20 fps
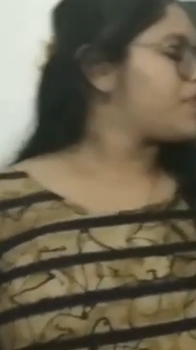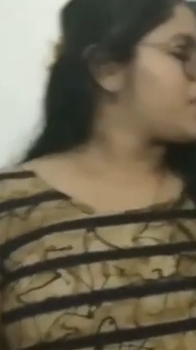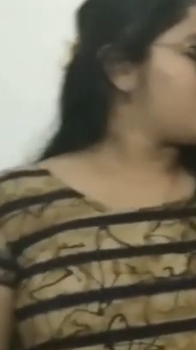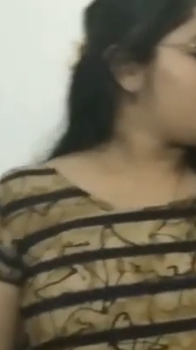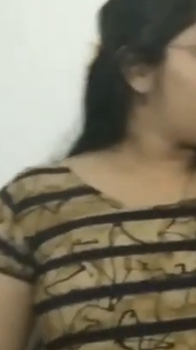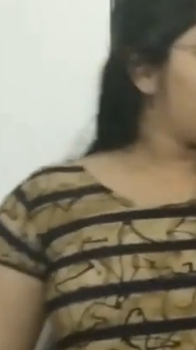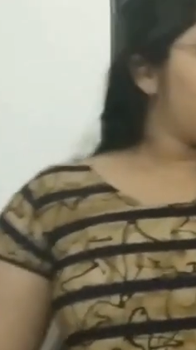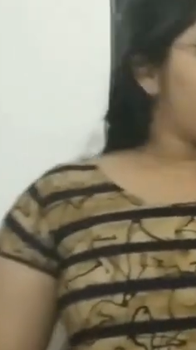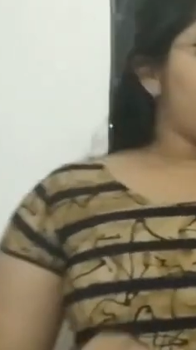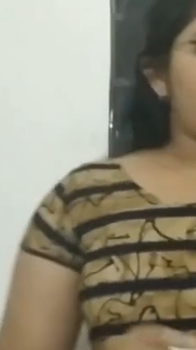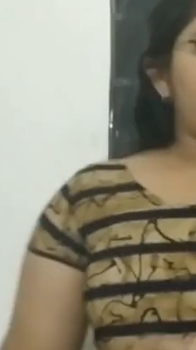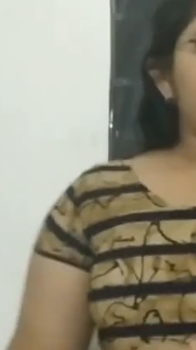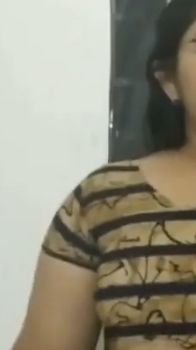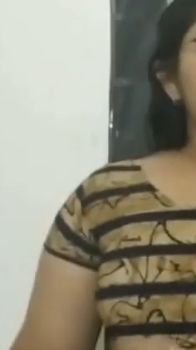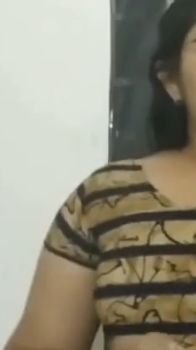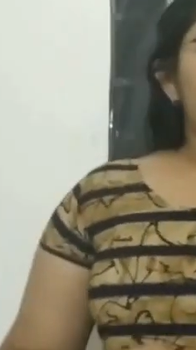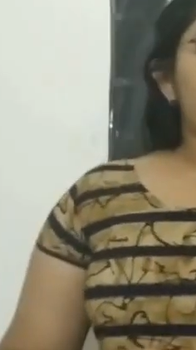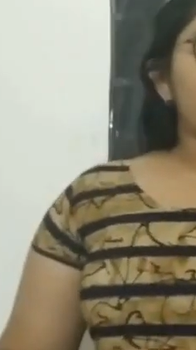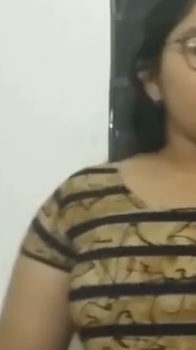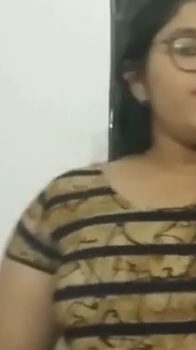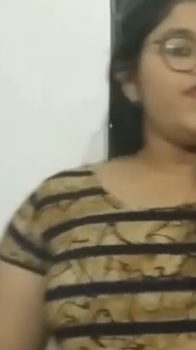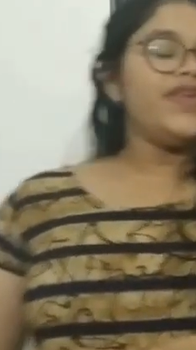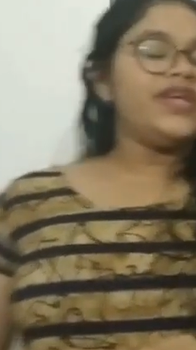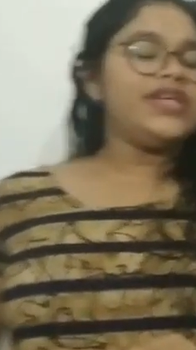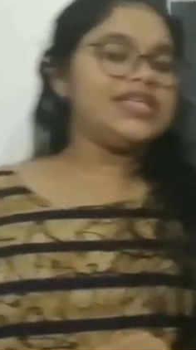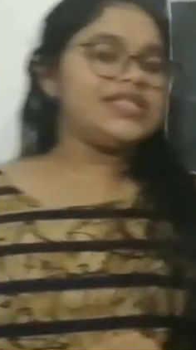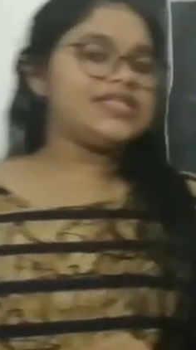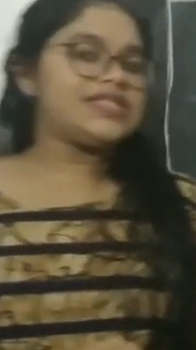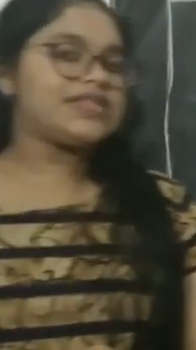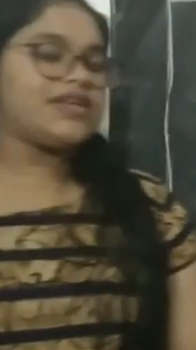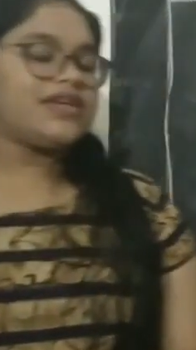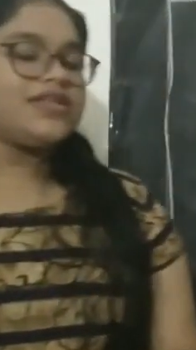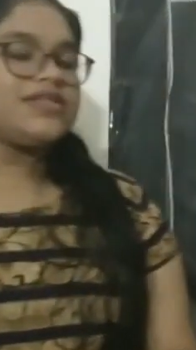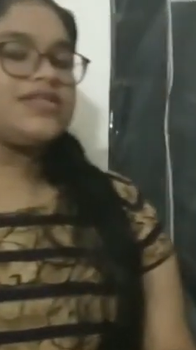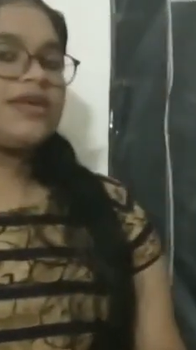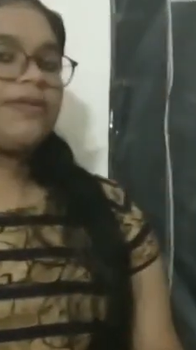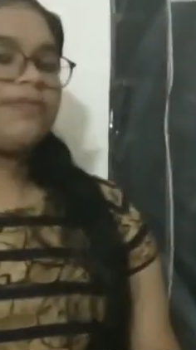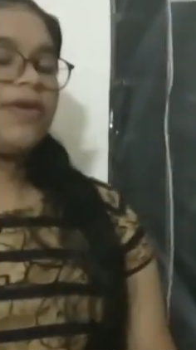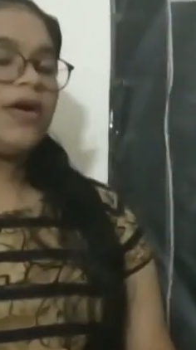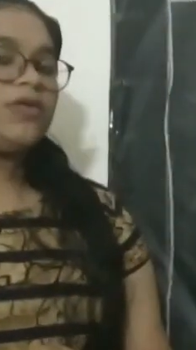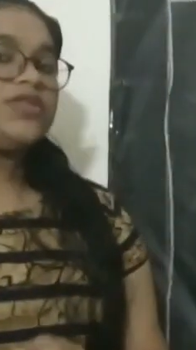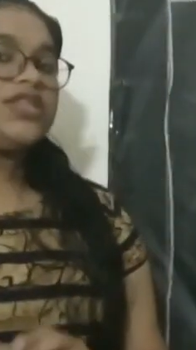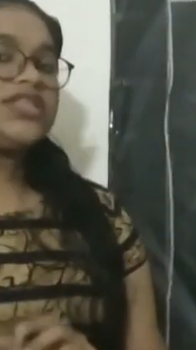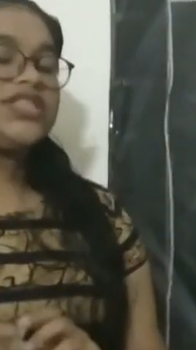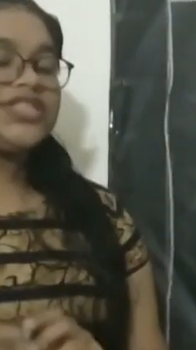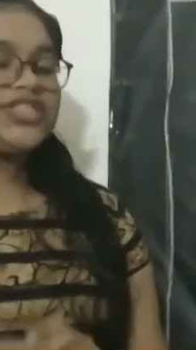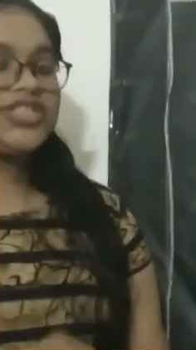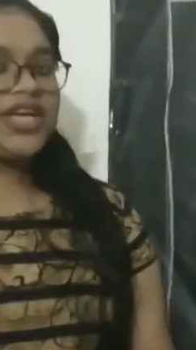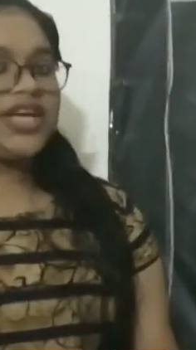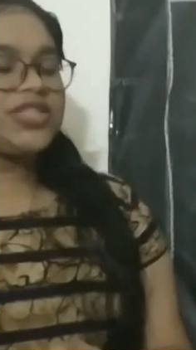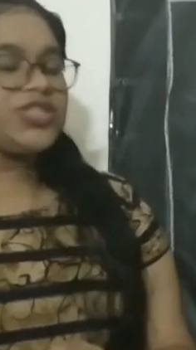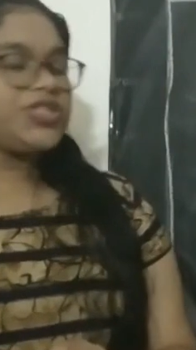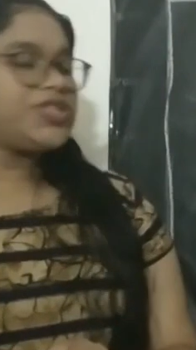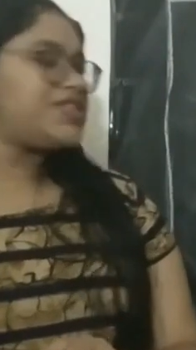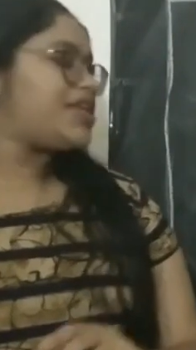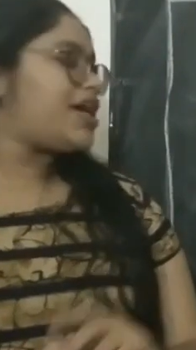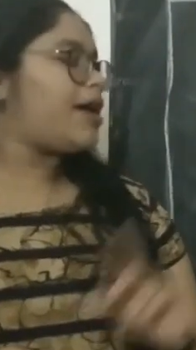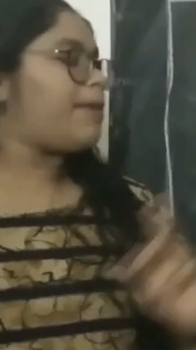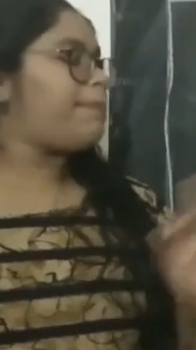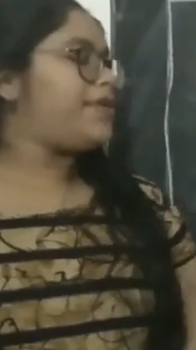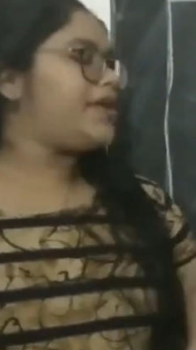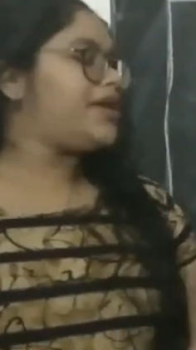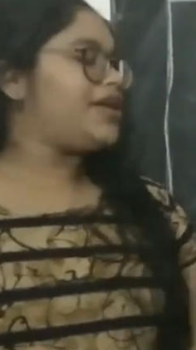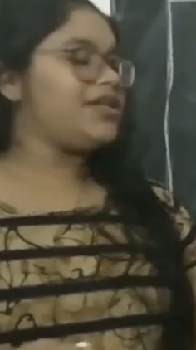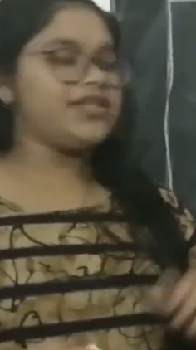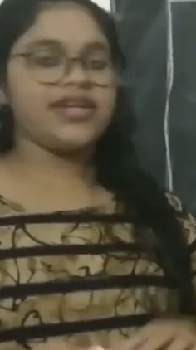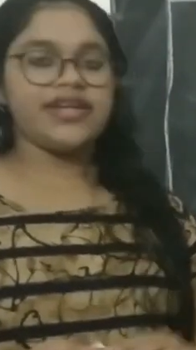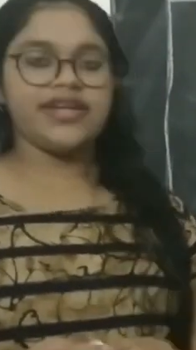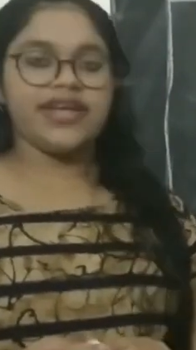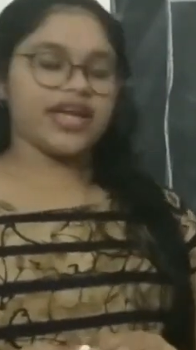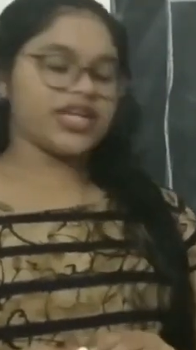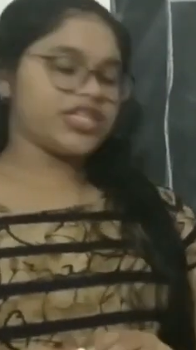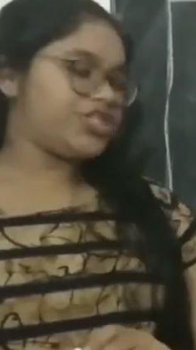And now we will discuss about the changes happened in the reaction.